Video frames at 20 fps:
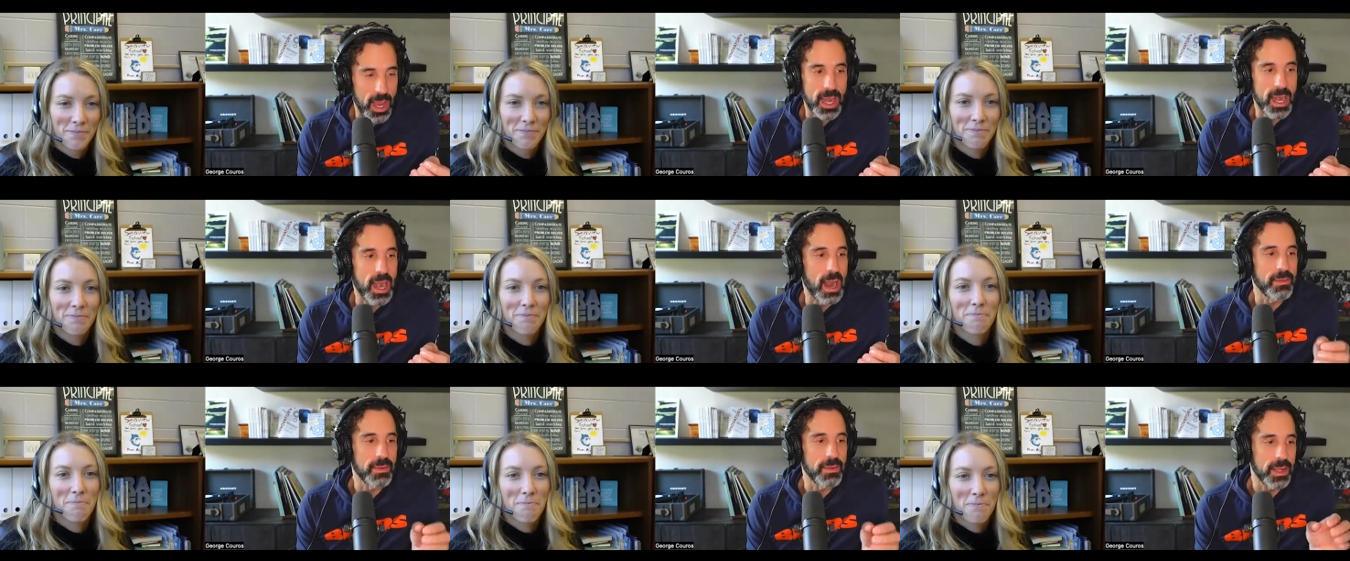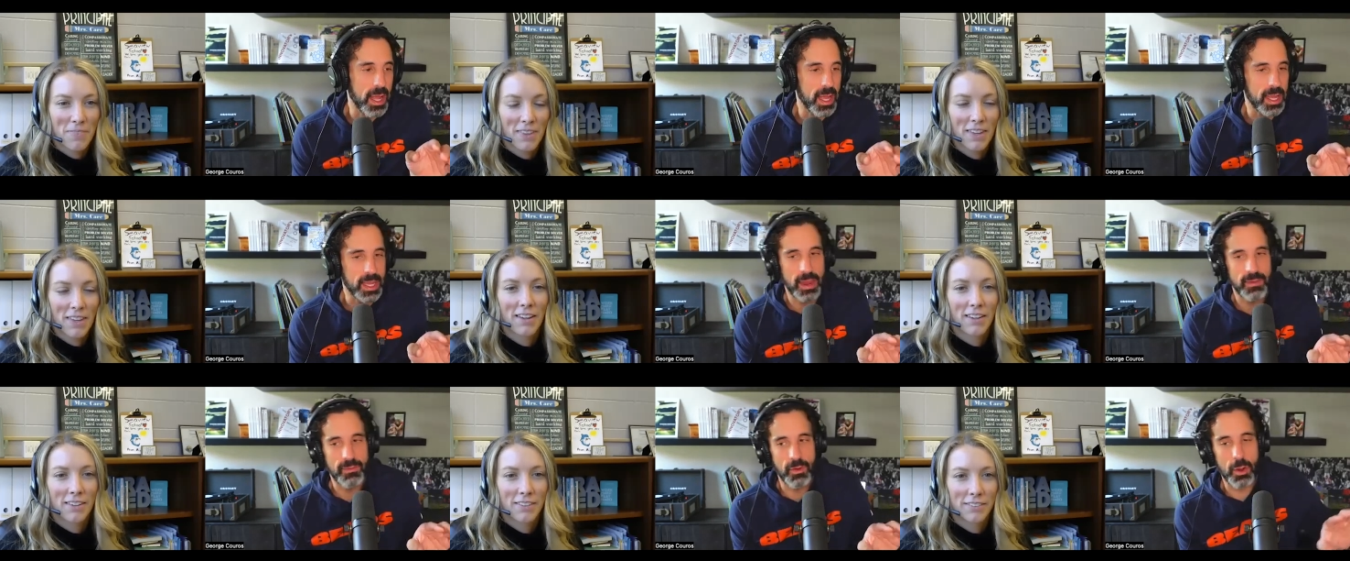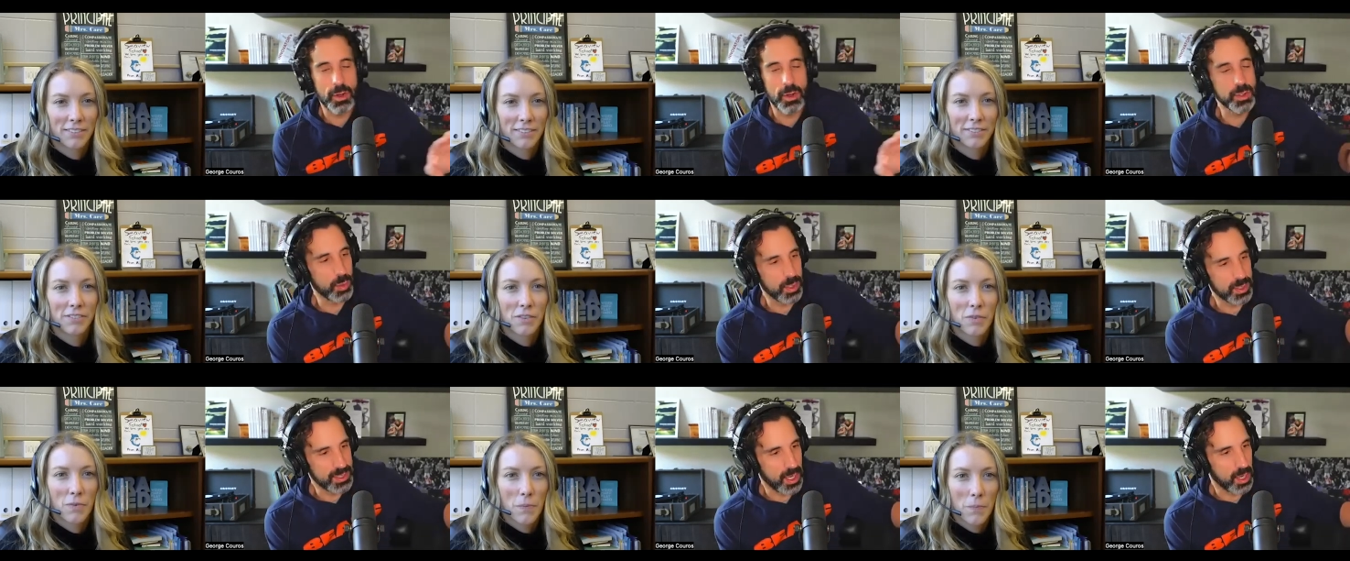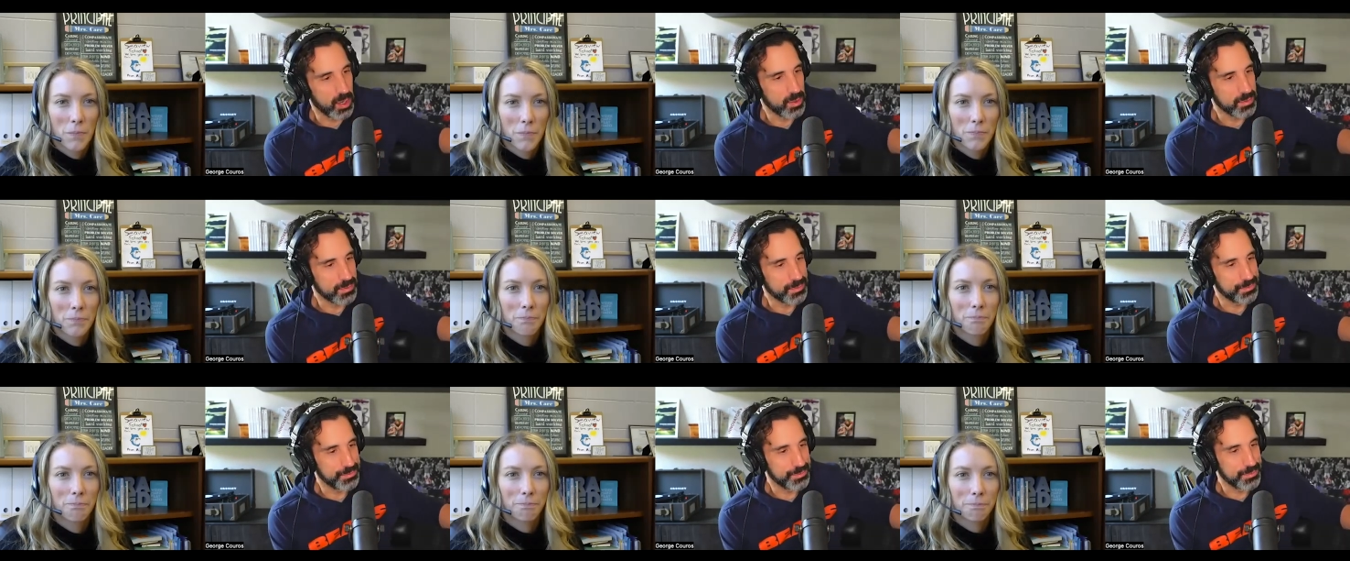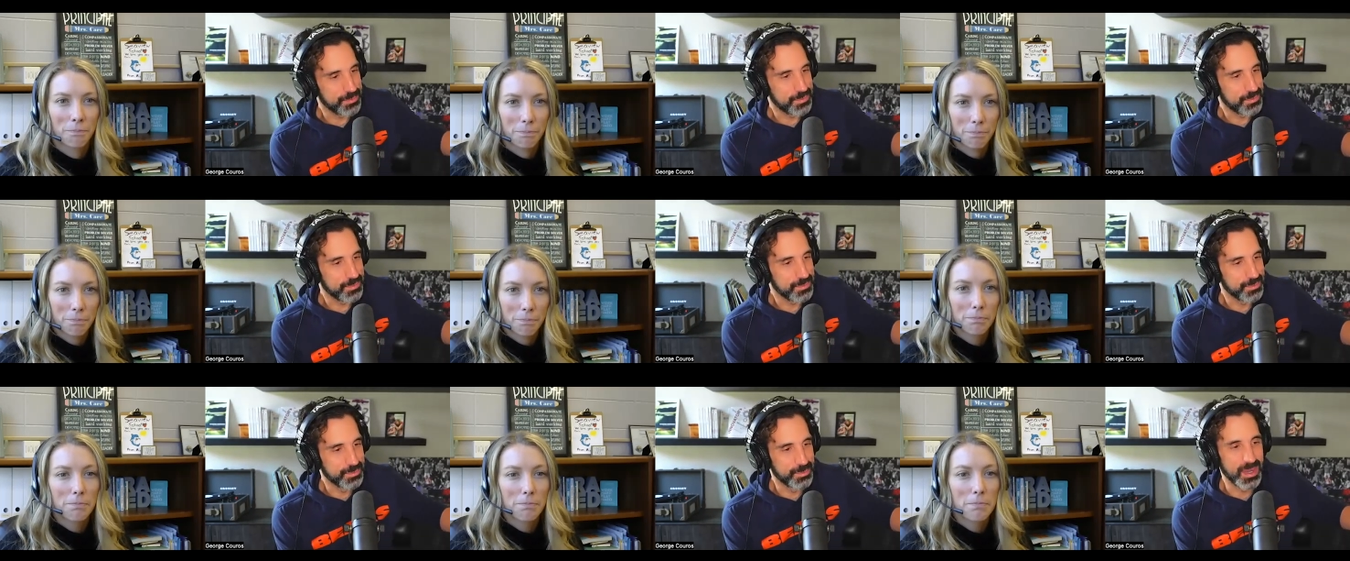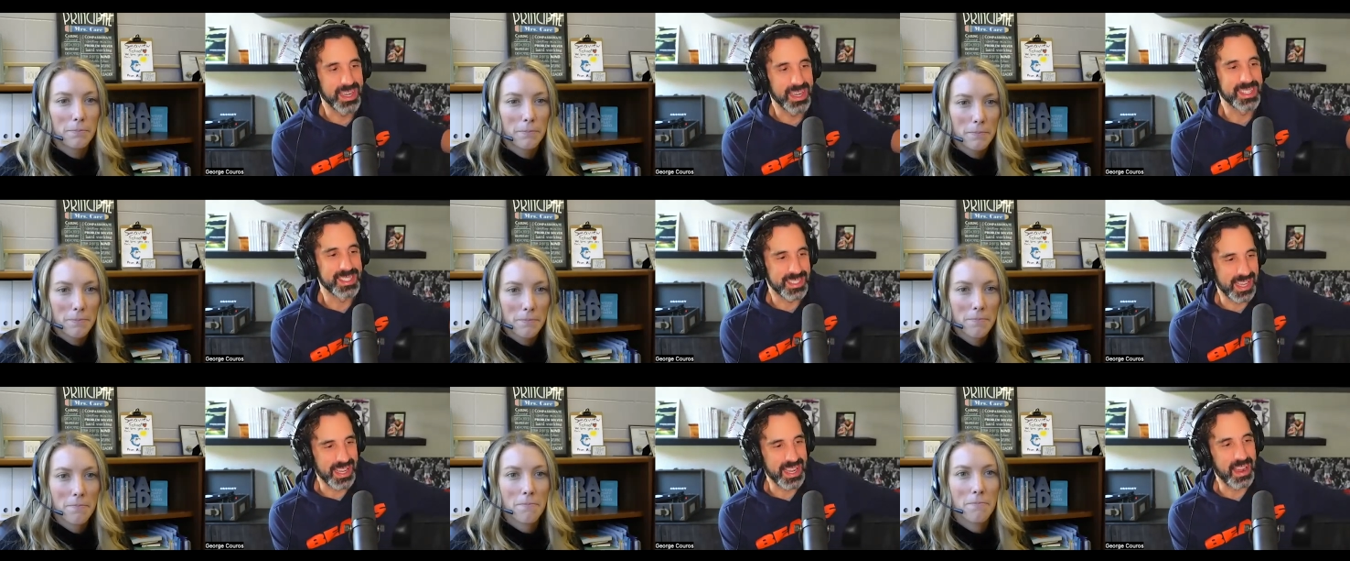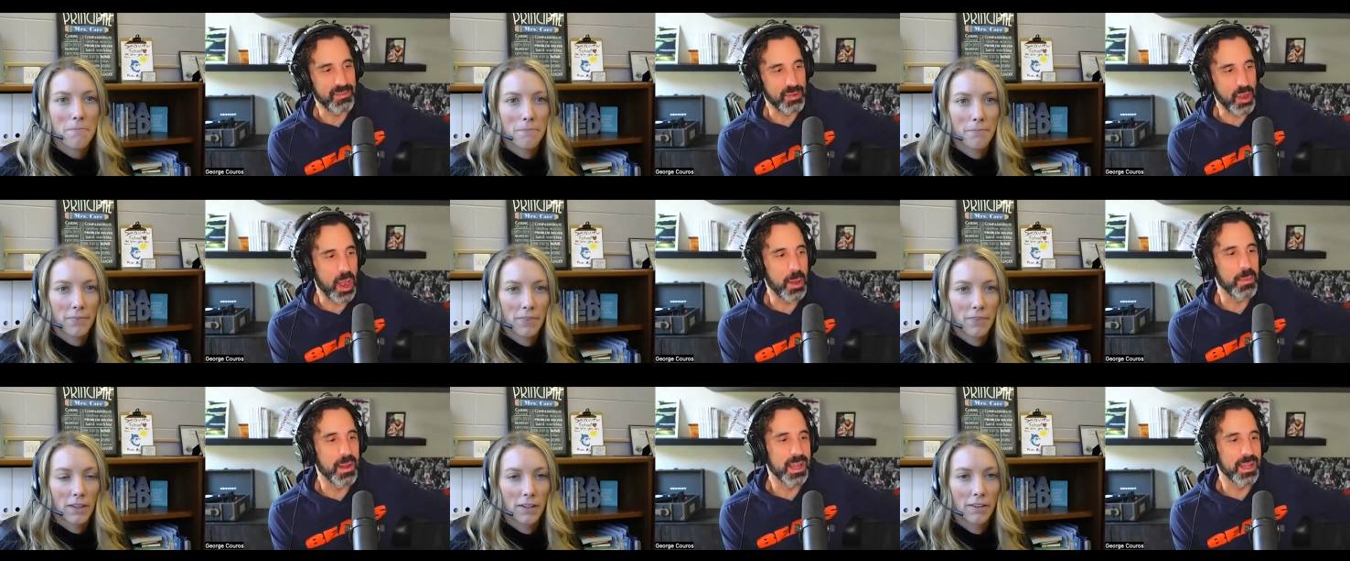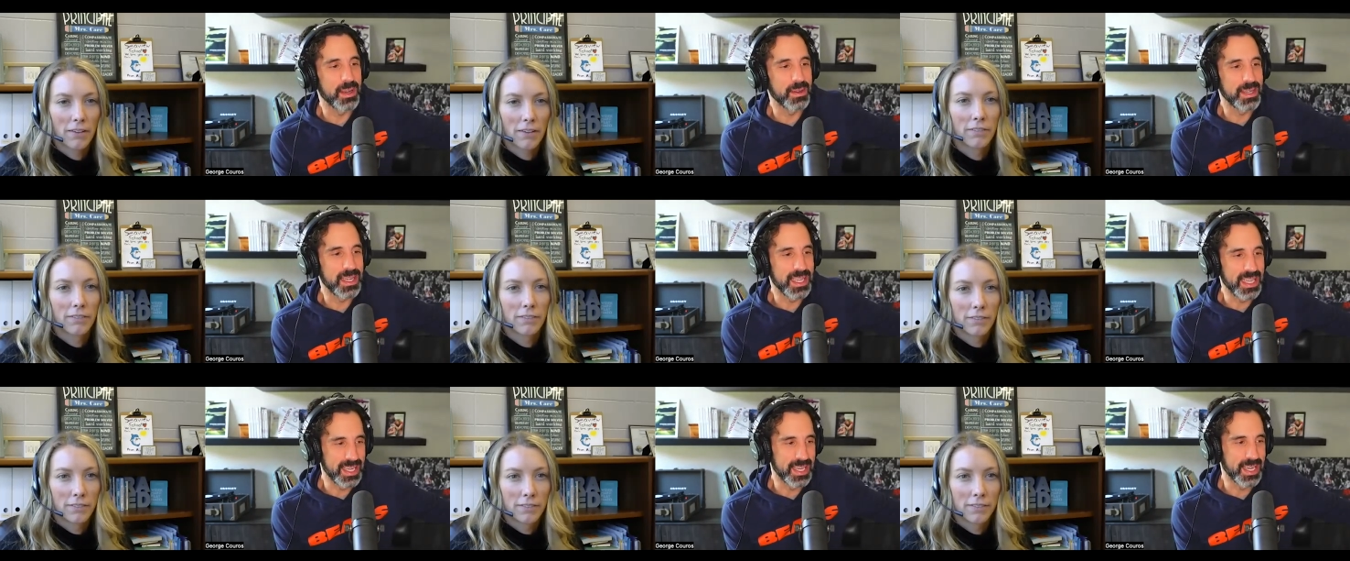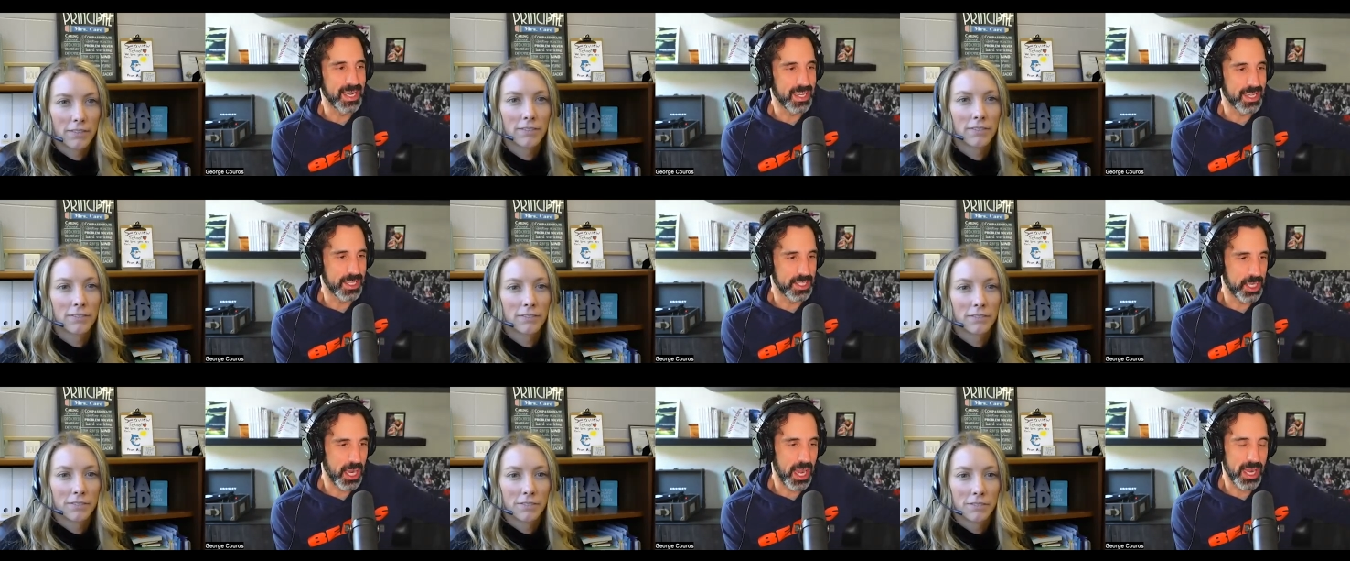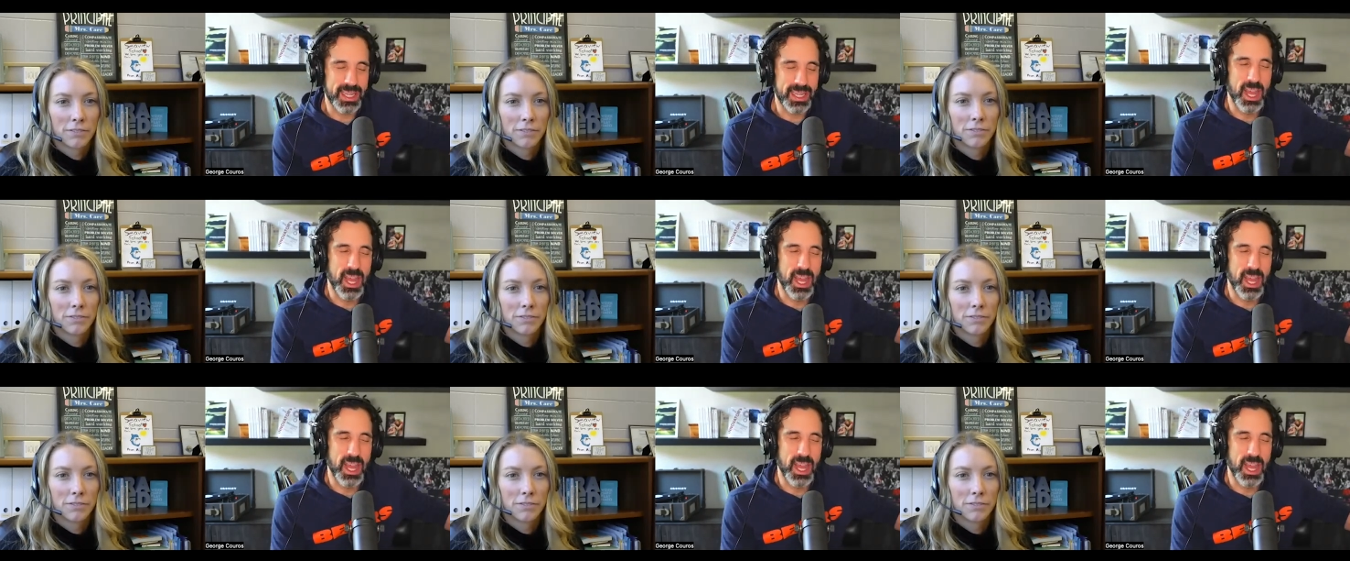Speaker 1: And I've like I've always worked out, but it's like I've got my eating in check.